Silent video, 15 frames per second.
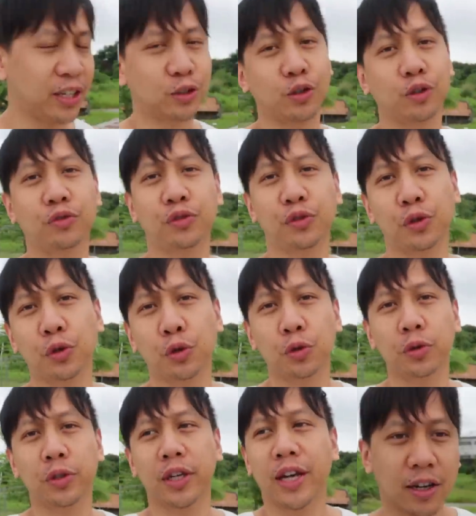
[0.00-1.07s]
Ate good
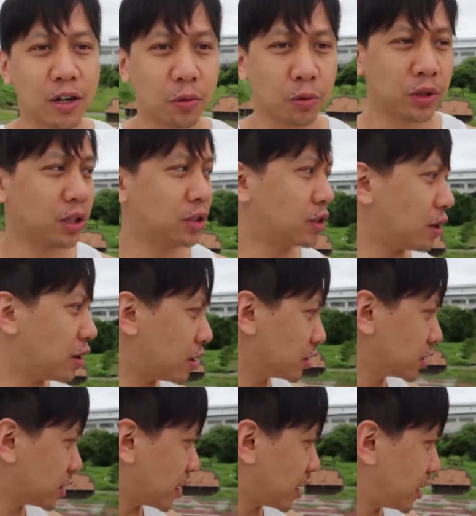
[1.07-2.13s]
food, hung out with the
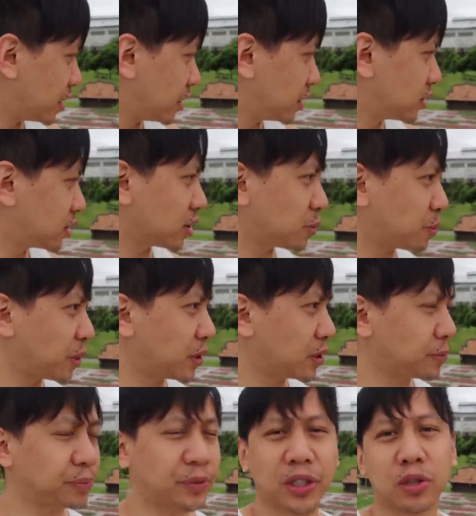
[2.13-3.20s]
dogs, and it's just
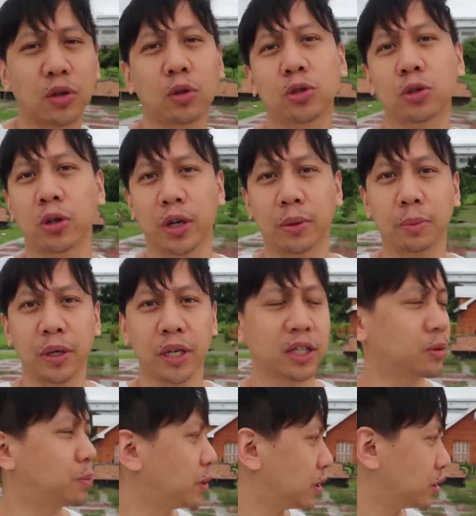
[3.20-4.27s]
been, this whole trip
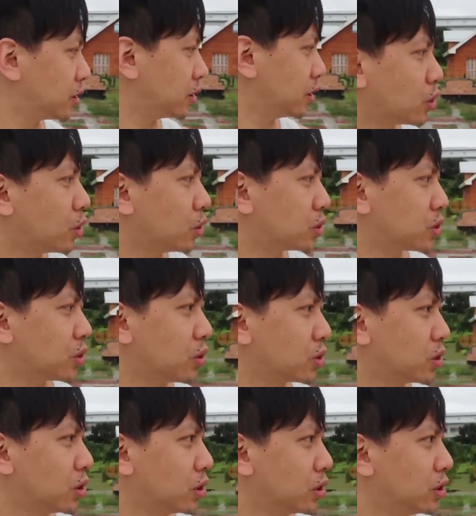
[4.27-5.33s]
has been so, so
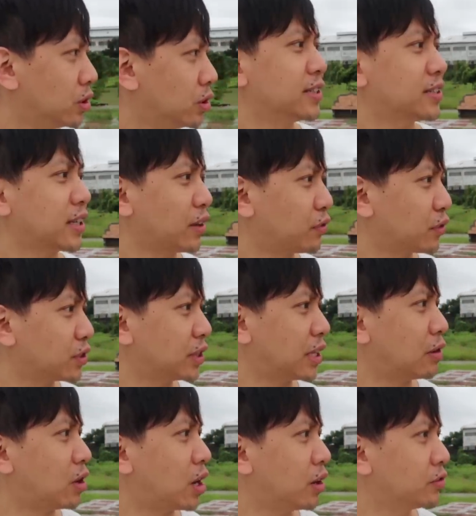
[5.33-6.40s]
good. And Cypher is
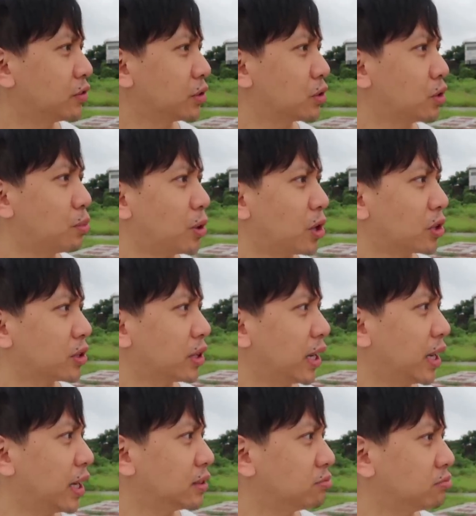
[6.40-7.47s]
now off to go bark
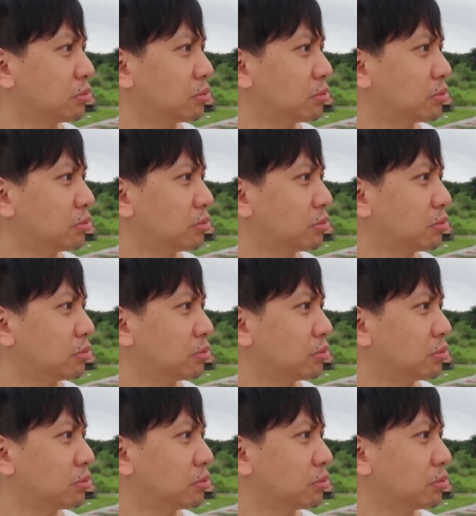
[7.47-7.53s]
at